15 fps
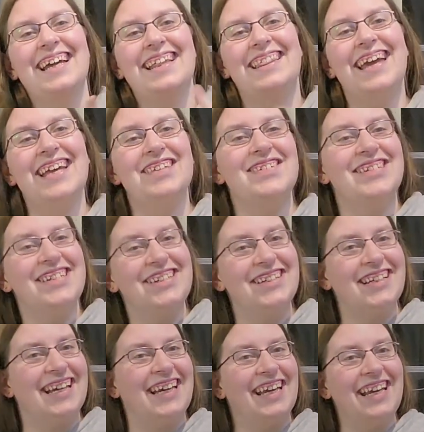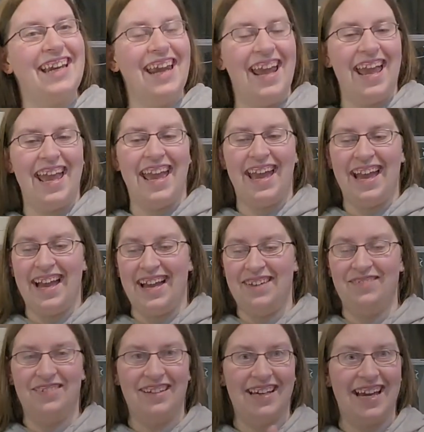Thanks for tuning in,
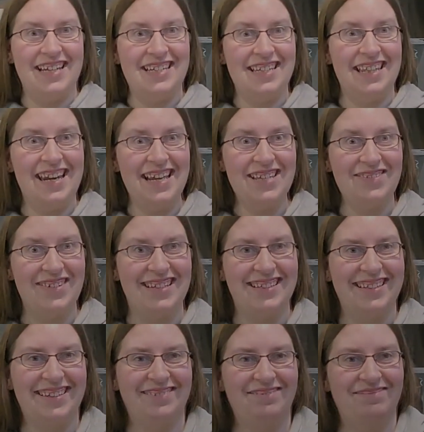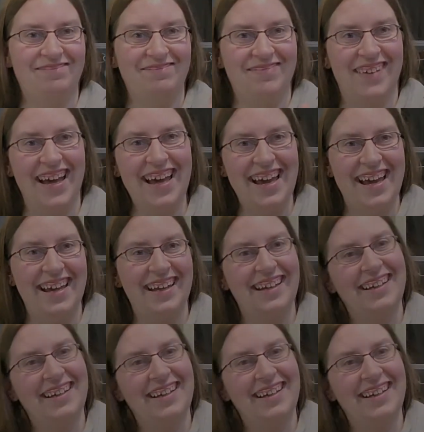and we'll catch you in the next one. Bye.